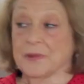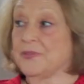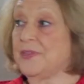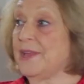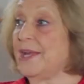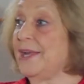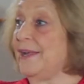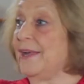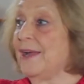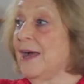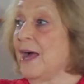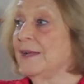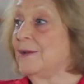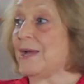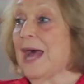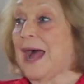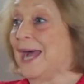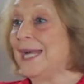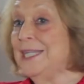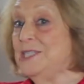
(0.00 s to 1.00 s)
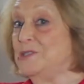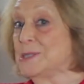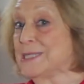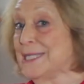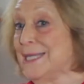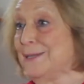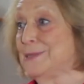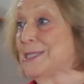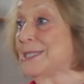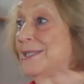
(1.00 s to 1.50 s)
I use
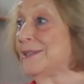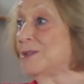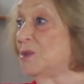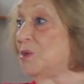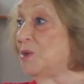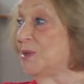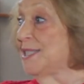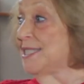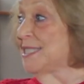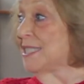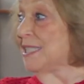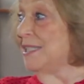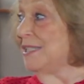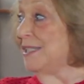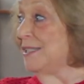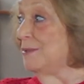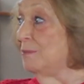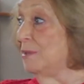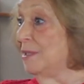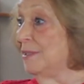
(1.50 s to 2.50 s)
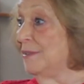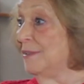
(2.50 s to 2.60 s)
Amazon all the time.